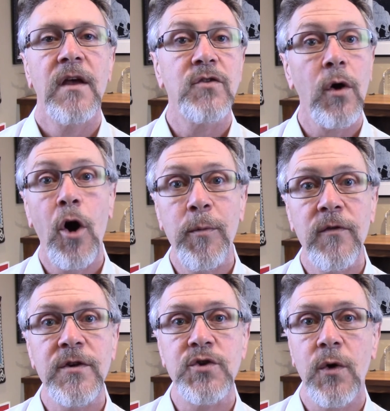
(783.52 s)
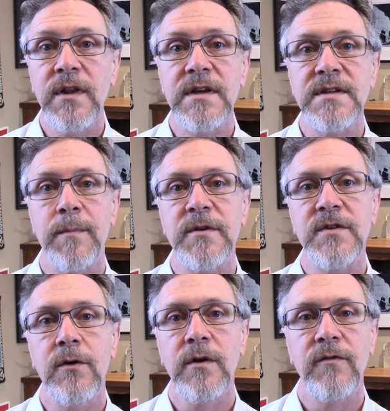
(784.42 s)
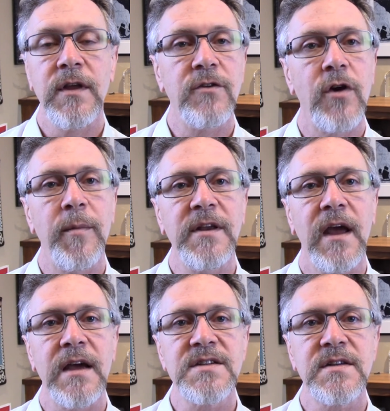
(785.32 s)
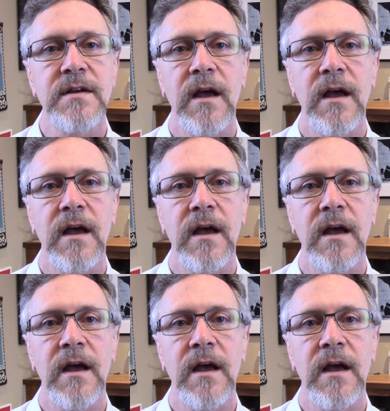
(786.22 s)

So I hope you've enjoyed this episode of the Ntrepid Cast.